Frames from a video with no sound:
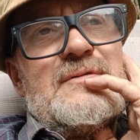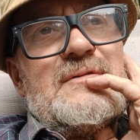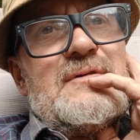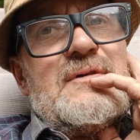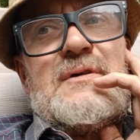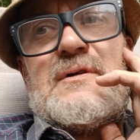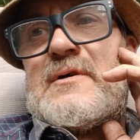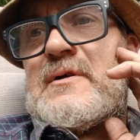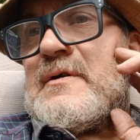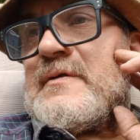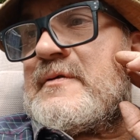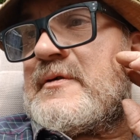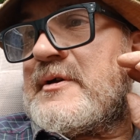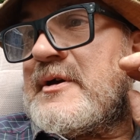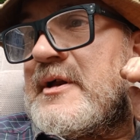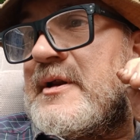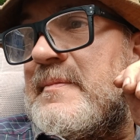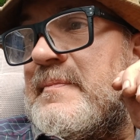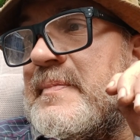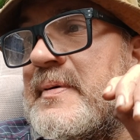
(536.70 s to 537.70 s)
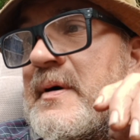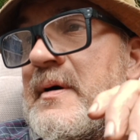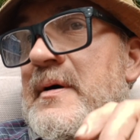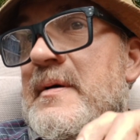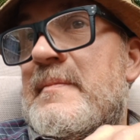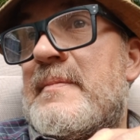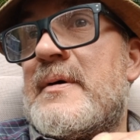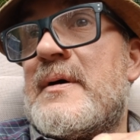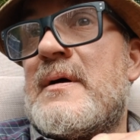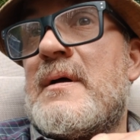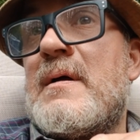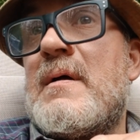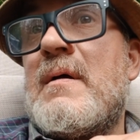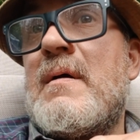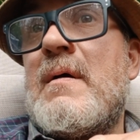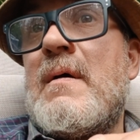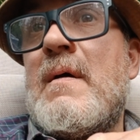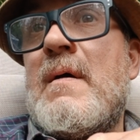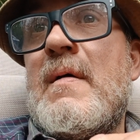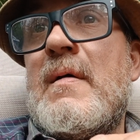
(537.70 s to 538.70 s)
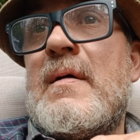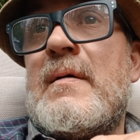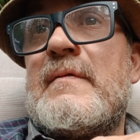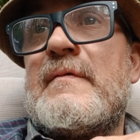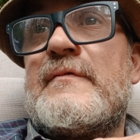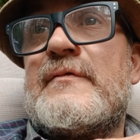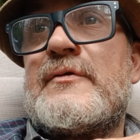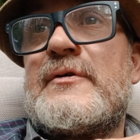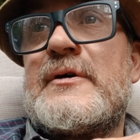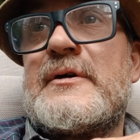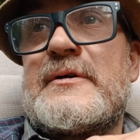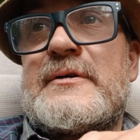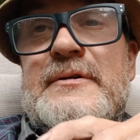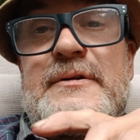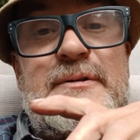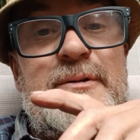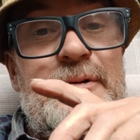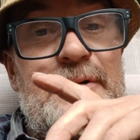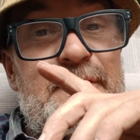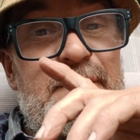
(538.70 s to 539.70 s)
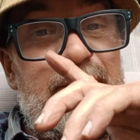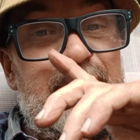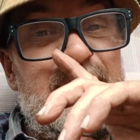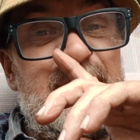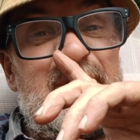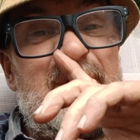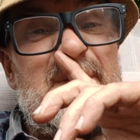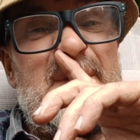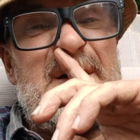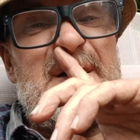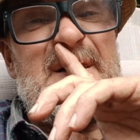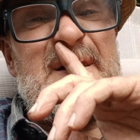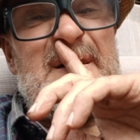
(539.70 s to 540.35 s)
I've got to get a pipe. Before I'm going to nod off for about